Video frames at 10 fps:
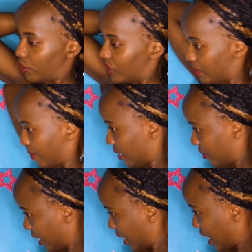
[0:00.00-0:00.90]
what am I
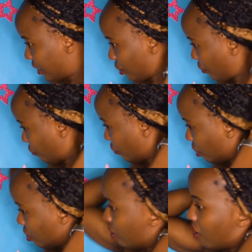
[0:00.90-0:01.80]
looking at?
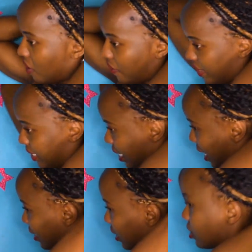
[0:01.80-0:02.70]
Oh, on this other